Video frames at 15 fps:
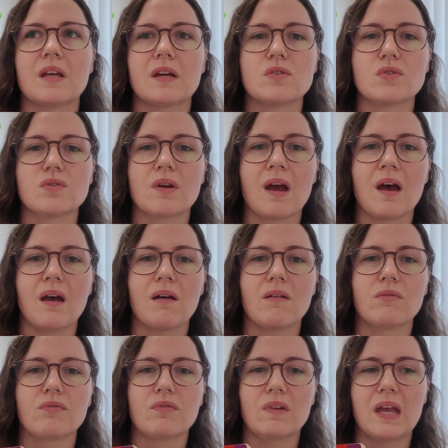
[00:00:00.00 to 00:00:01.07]
that do
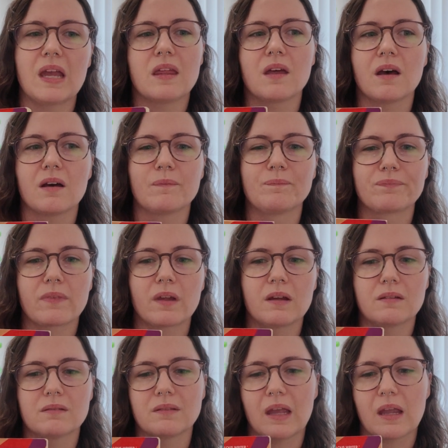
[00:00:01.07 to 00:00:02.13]
have either
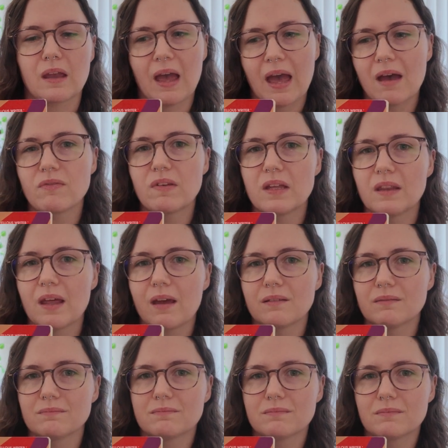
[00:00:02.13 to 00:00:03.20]
like having that
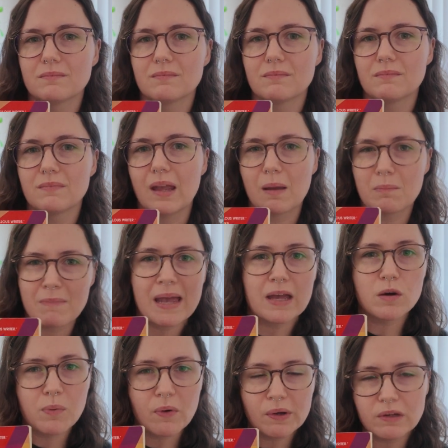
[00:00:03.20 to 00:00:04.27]
like
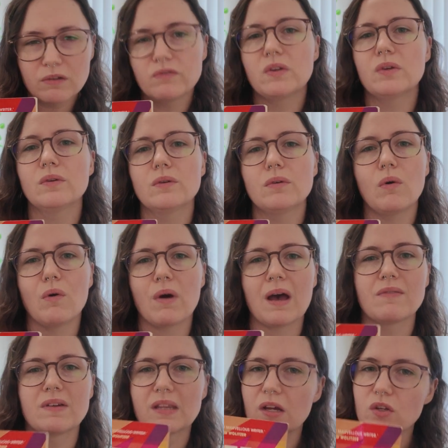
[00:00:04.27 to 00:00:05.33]
male point of view or
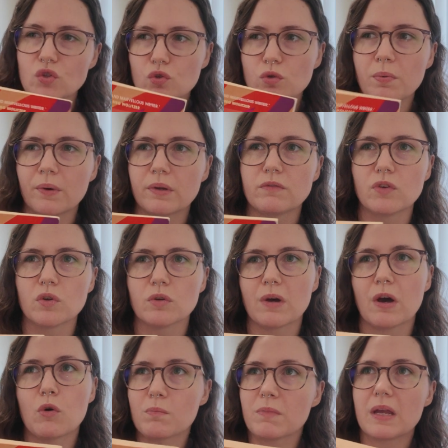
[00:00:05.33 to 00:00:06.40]
having that dual point of view will
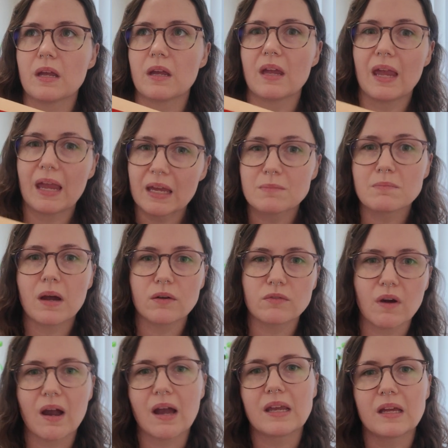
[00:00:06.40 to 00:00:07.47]
help me in my
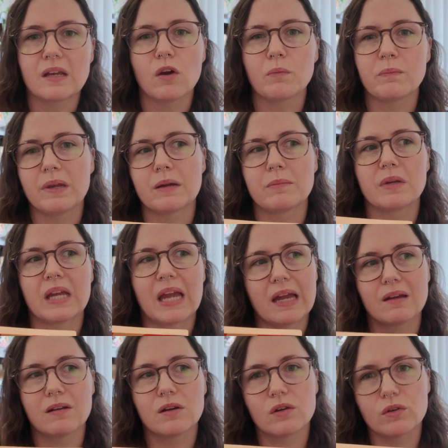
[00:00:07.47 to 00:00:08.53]
writing and help be able
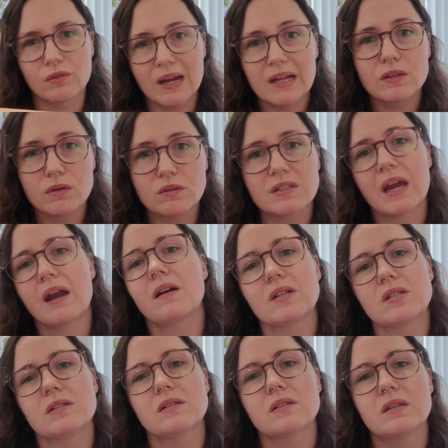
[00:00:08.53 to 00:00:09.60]
to create those
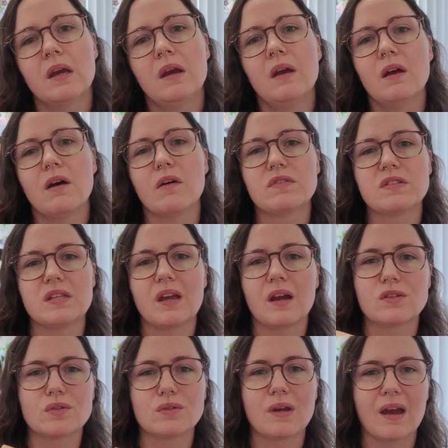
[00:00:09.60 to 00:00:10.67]
characters. Obviously I
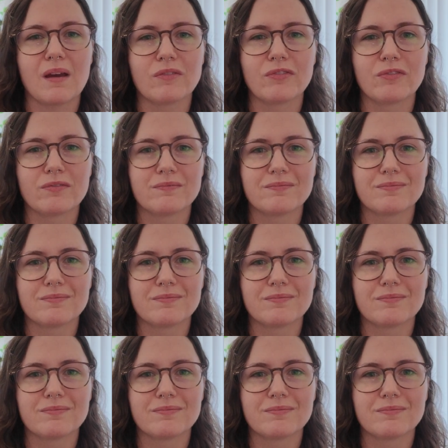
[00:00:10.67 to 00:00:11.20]
do have